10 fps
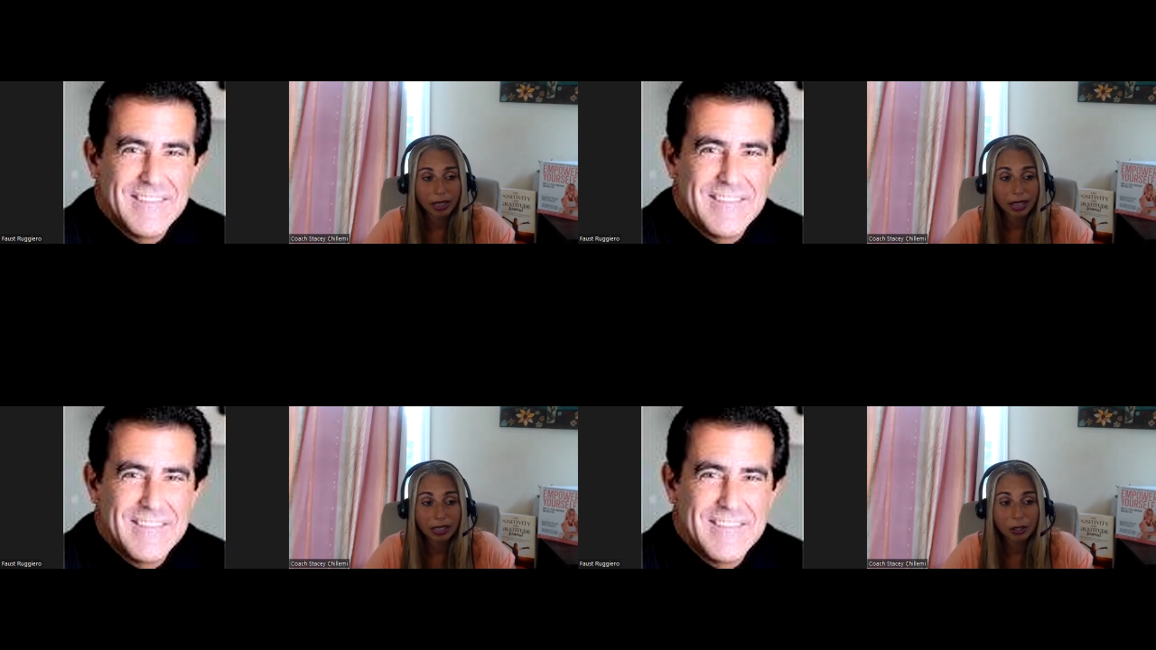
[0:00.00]

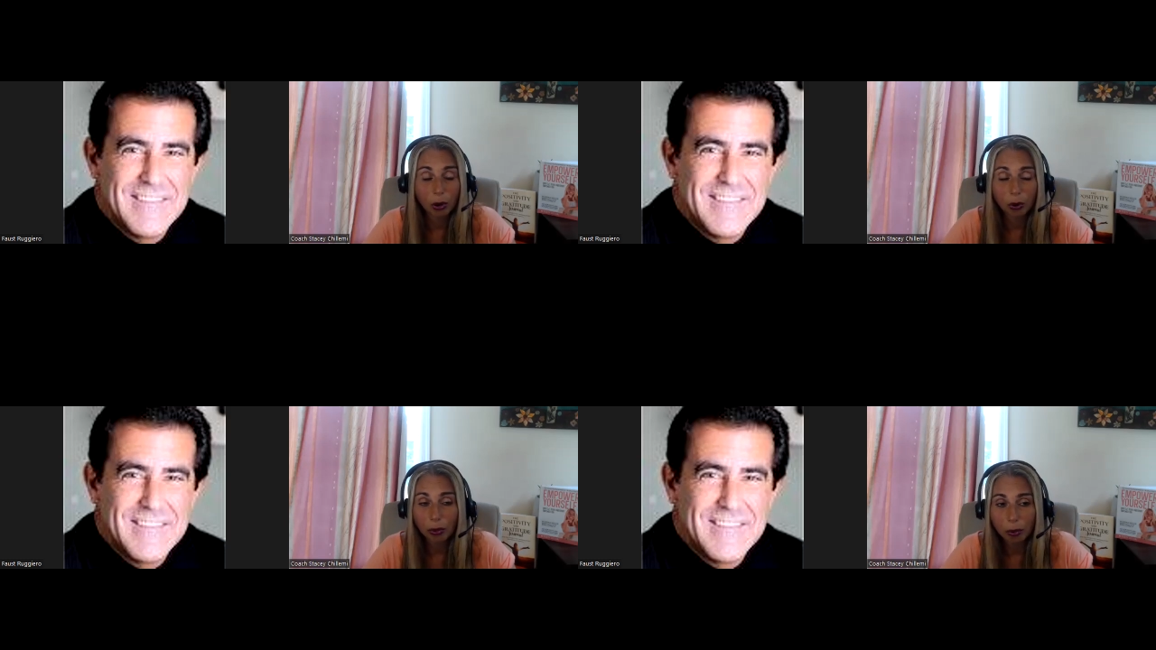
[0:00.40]
Speaker 1: things you
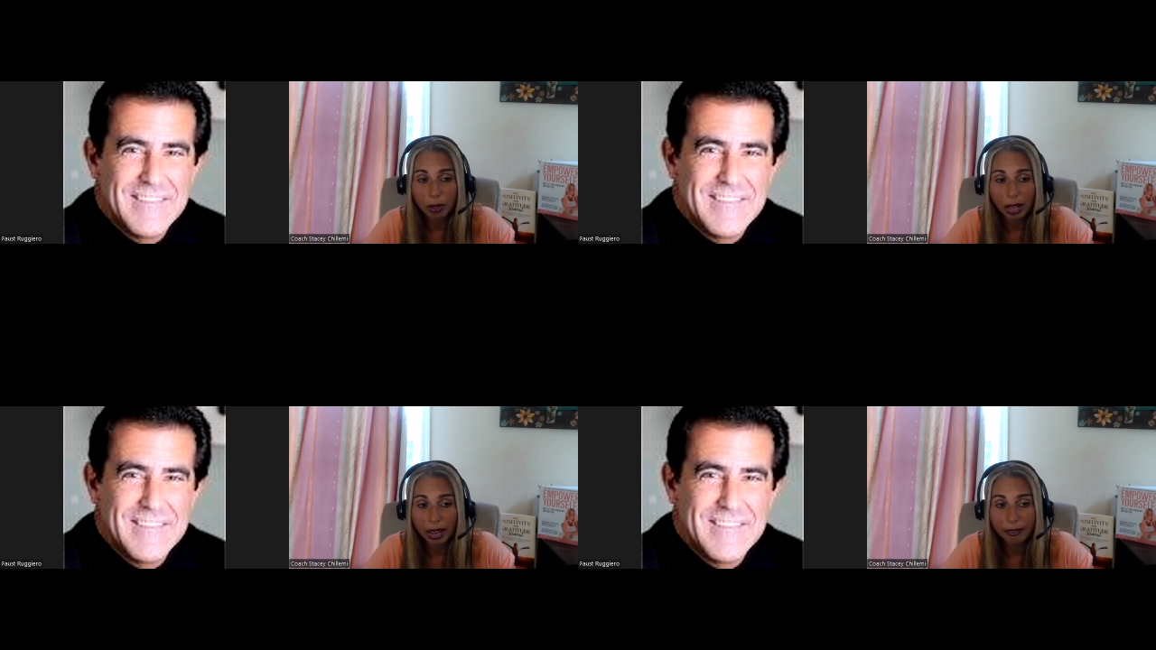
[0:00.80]
go
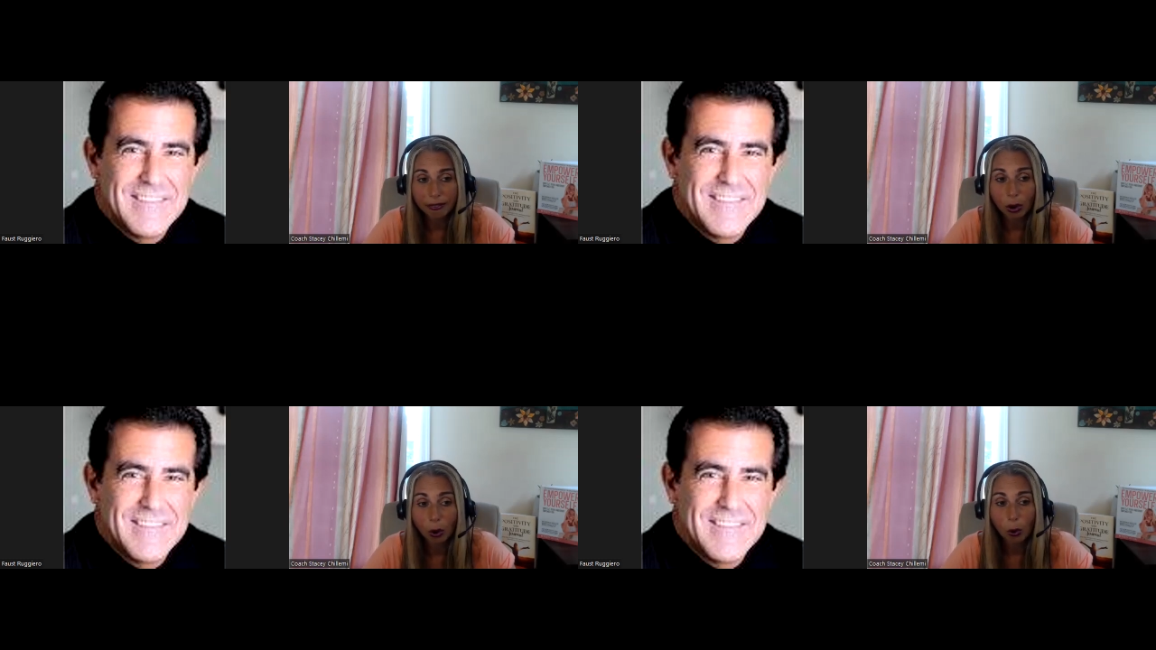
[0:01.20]
through
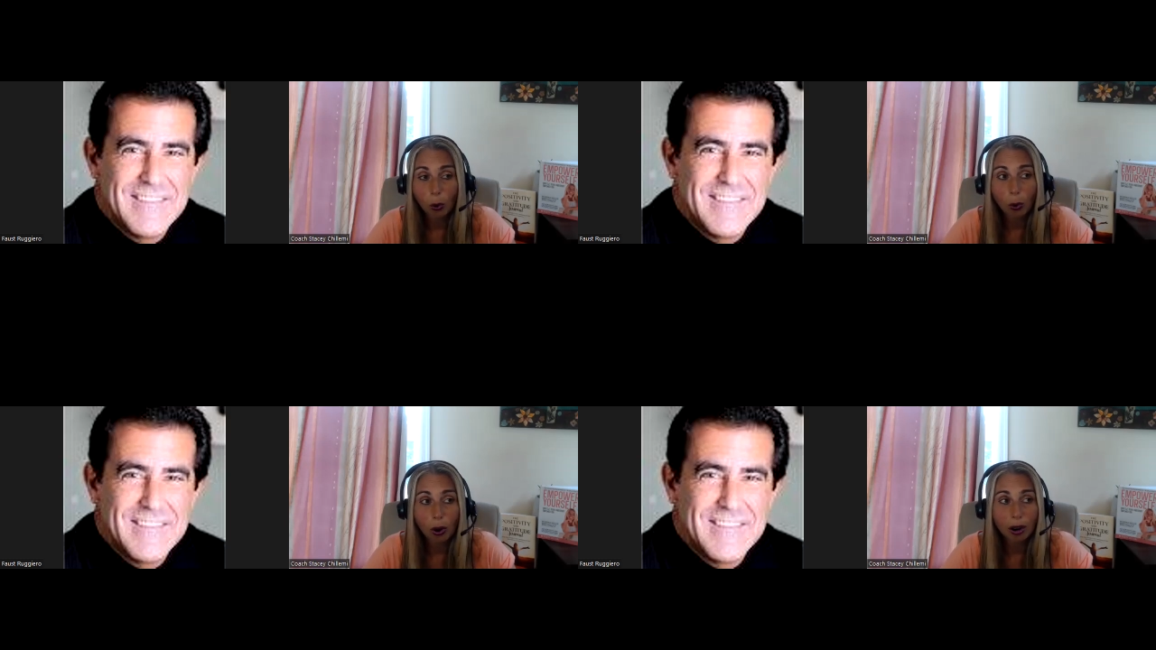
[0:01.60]
life
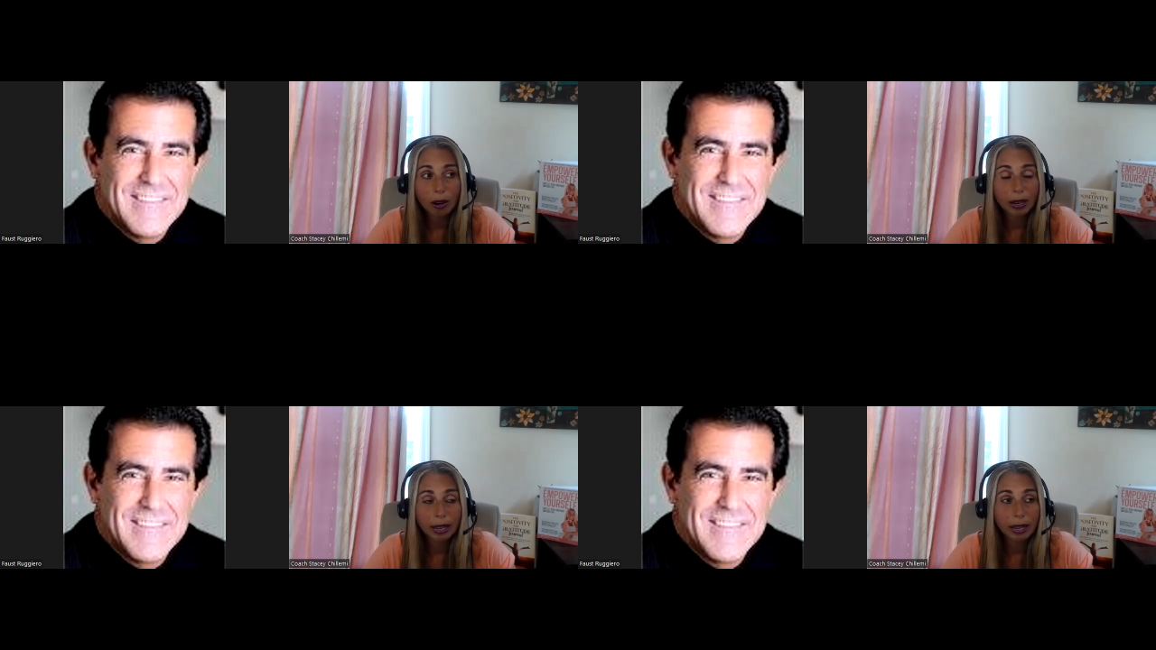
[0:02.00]

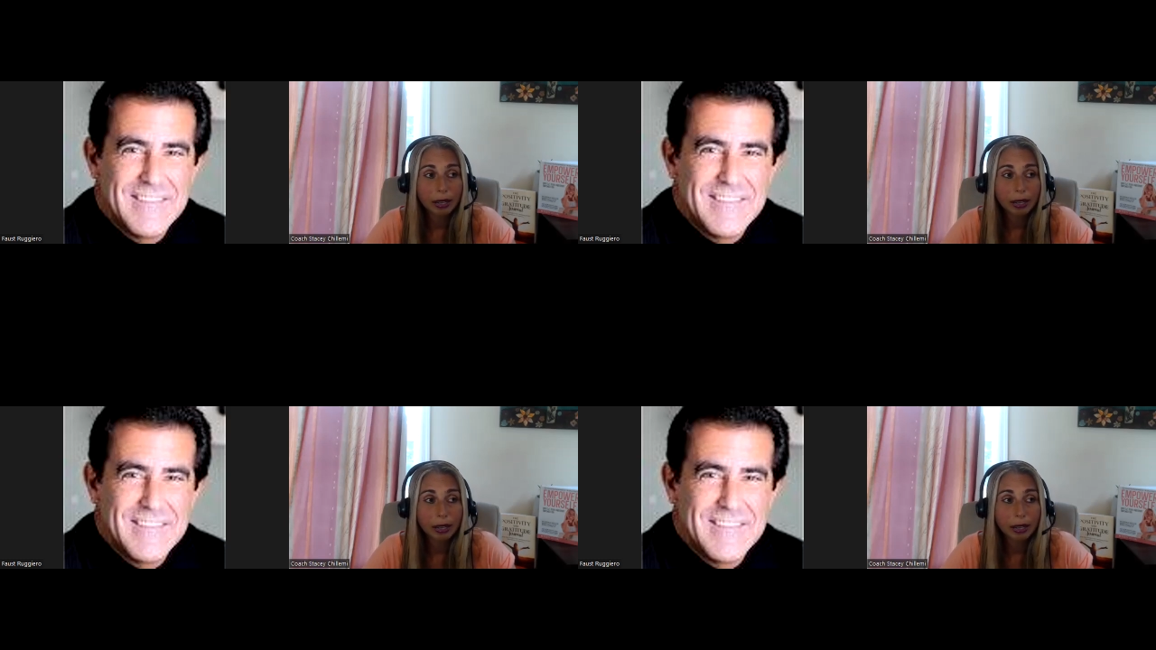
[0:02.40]
or